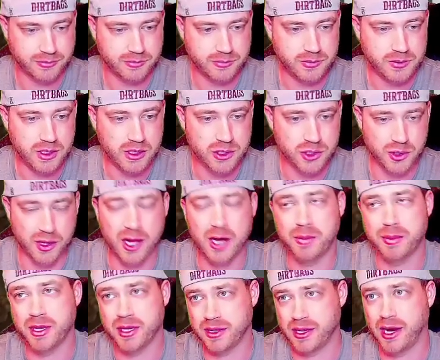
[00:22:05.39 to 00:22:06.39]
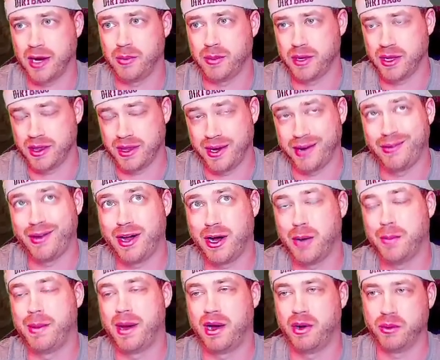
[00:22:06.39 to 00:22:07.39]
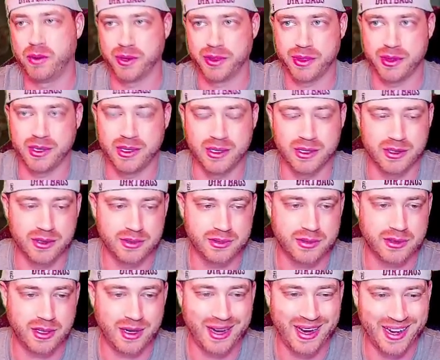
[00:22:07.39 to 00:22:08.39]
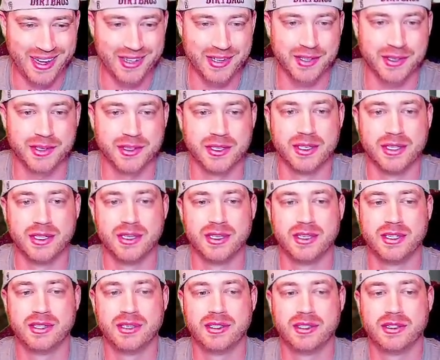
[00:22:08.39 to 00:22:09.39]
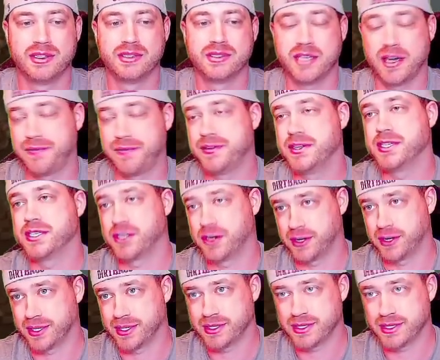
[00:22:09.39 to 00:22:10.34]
so that'll be that'll be that'll help out with uh, higher toughness targets